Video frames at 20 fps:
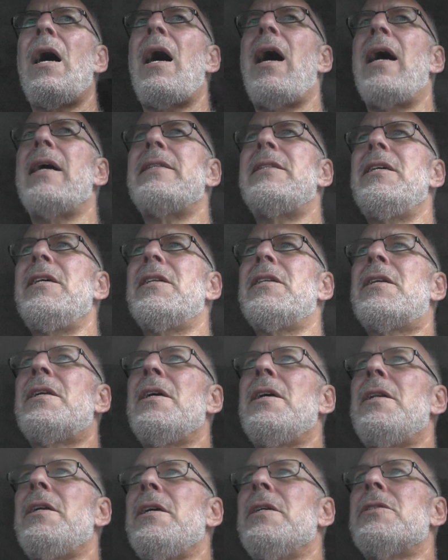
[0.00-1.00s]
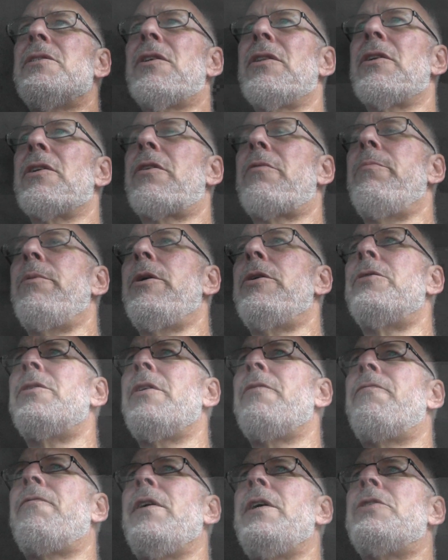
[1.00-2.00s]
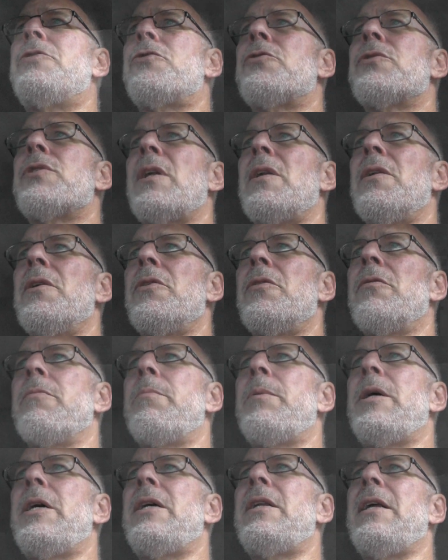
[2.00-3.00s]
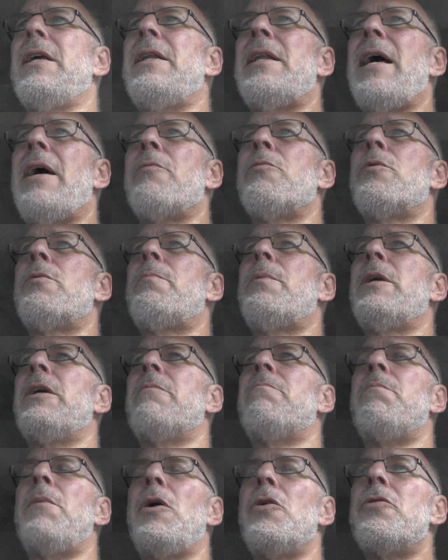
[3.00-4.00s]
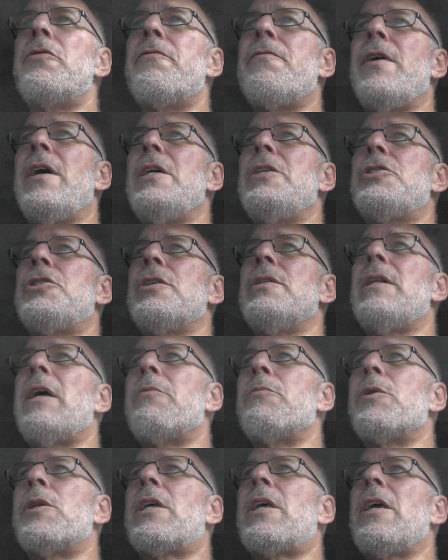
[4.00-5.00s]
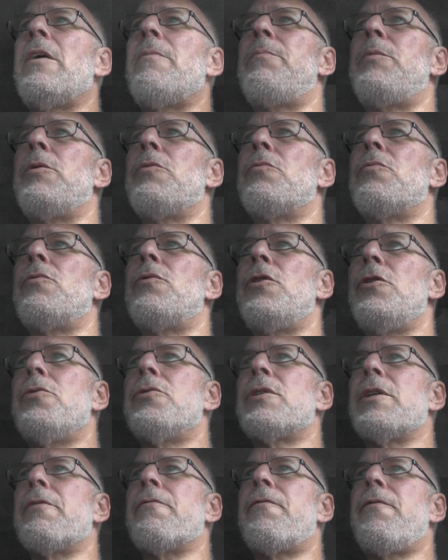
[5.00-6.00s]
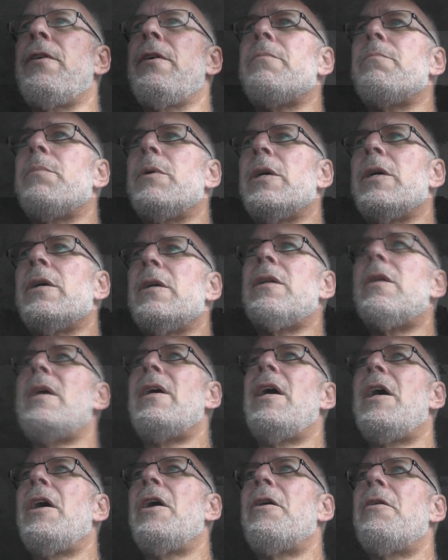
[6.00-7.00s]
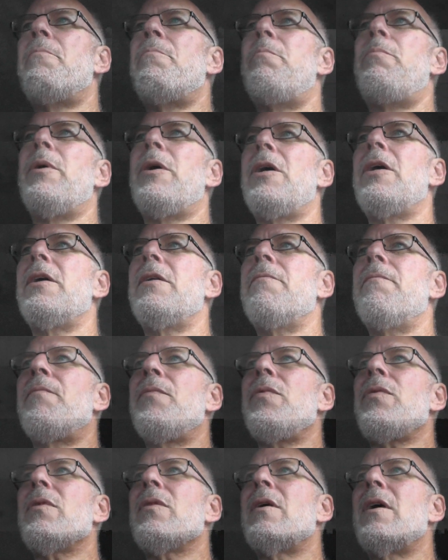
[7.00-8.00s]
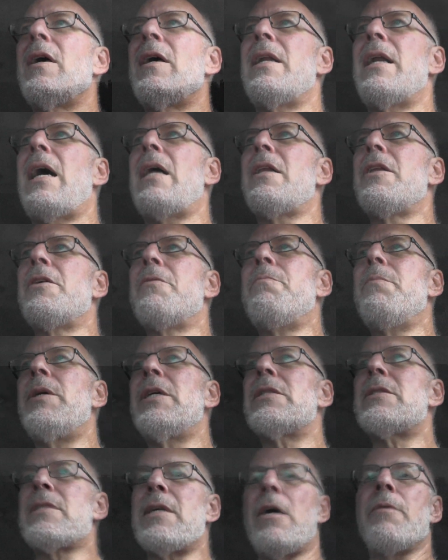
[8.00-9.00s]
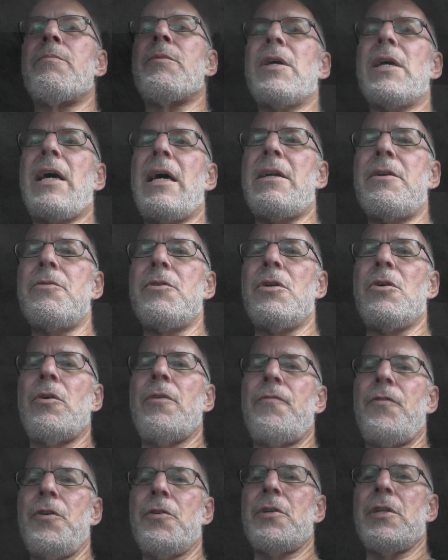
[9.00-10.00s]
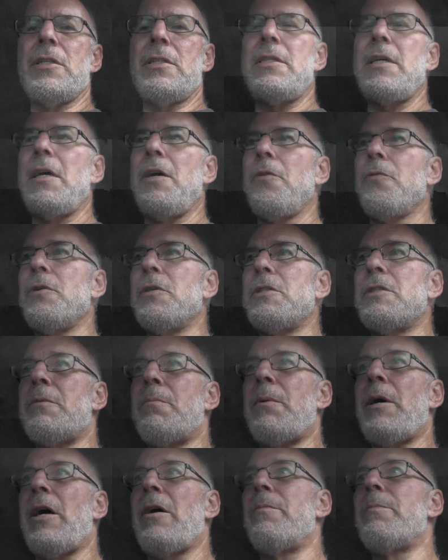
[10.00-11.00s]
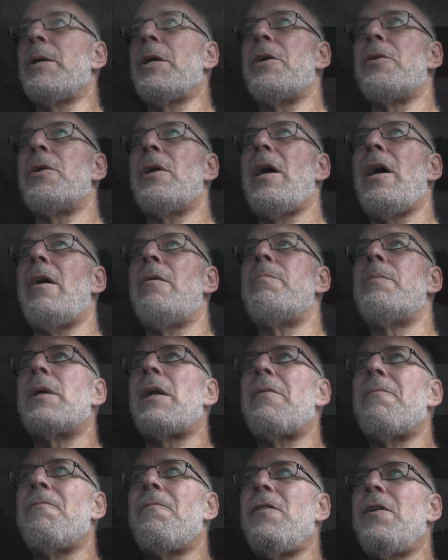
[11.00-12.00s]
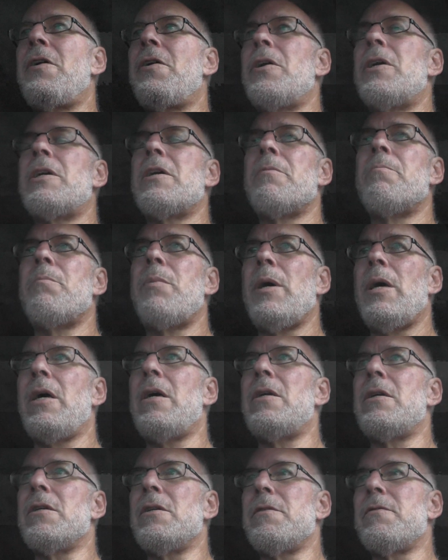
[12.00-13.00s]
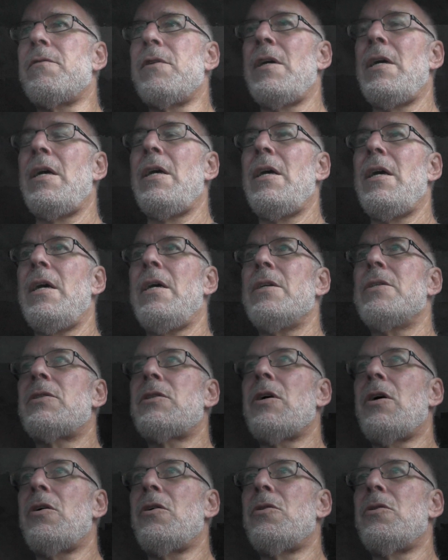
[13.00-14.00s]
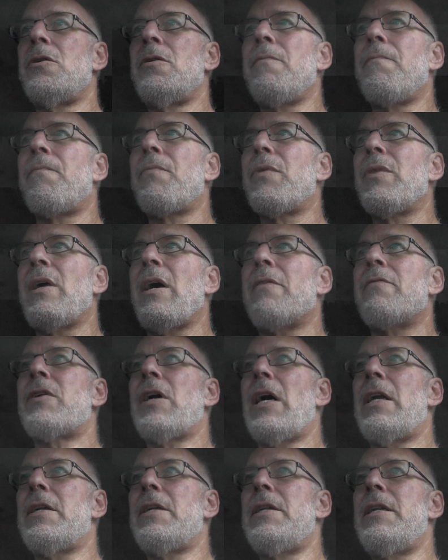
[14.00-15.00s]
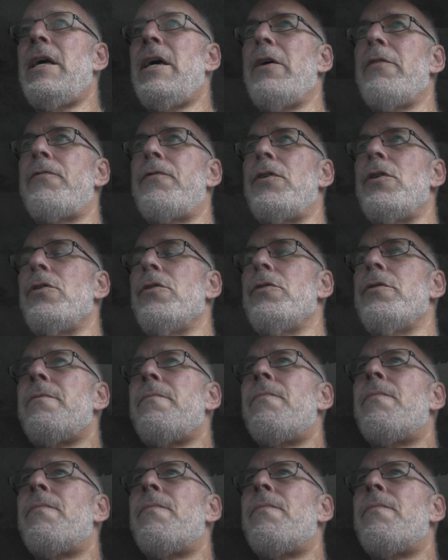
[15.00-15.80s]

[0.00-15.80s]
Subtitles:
I did get into the community features a little bit, and that would be a motivation that would keep you using Fitbit. But, and I'll admit something, I don't know if you can tell this about me or not, but I'm very competitive. So I've got a nephew